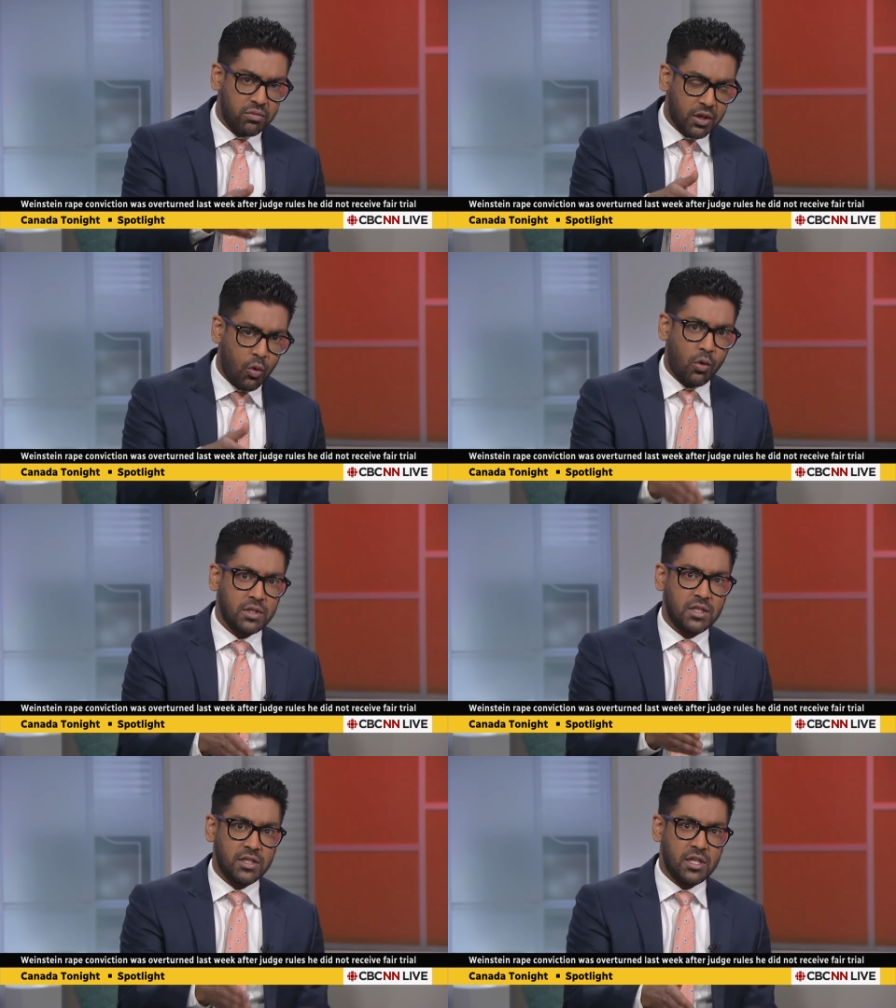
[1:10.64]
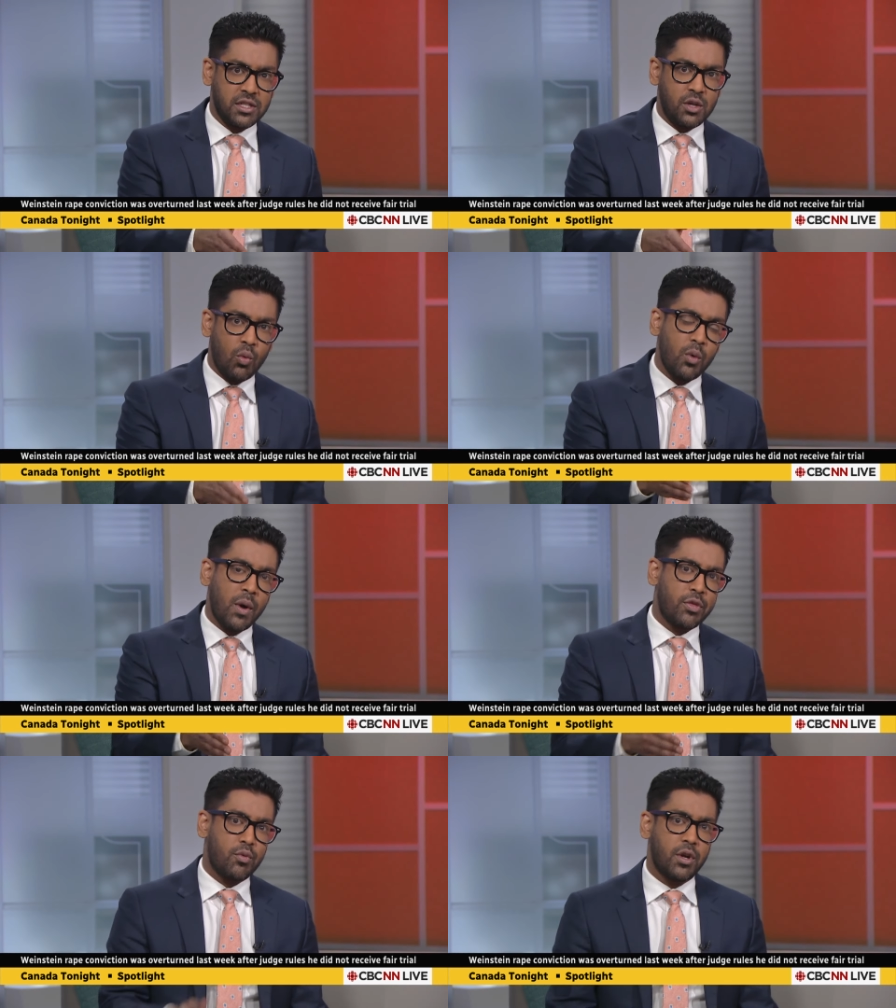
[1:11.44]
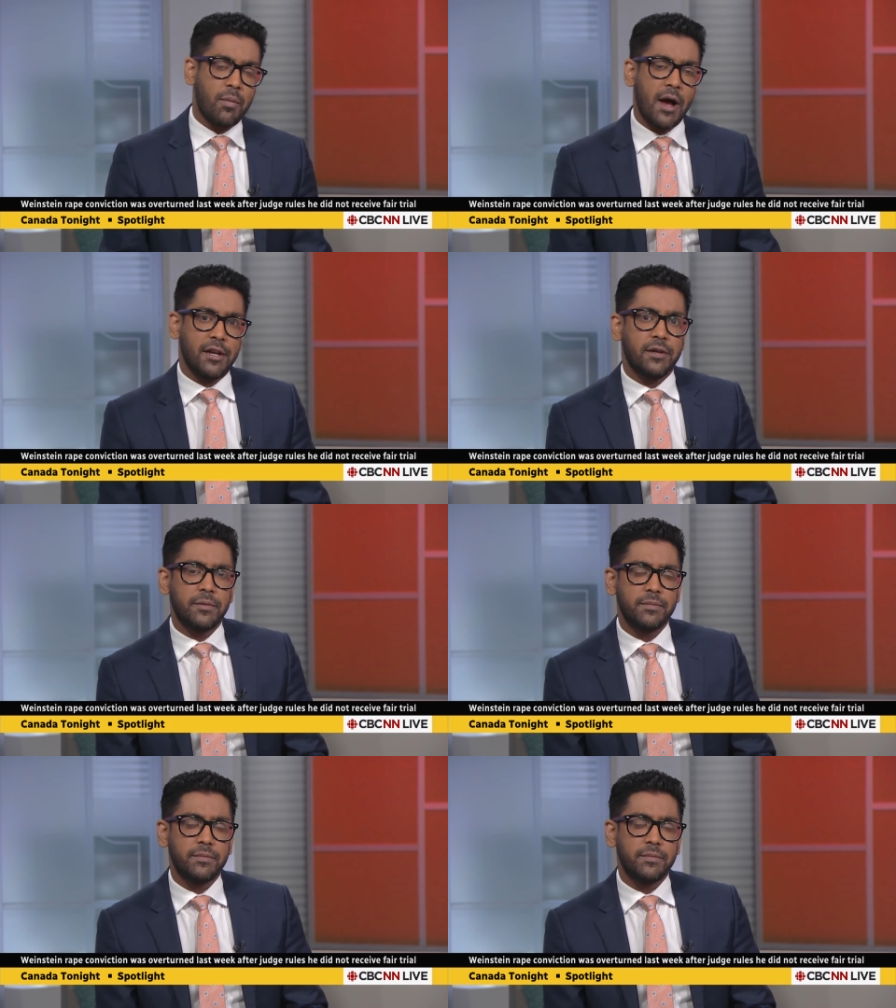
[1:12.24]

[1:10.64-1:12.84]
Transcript: the court's decision, what went through your mind?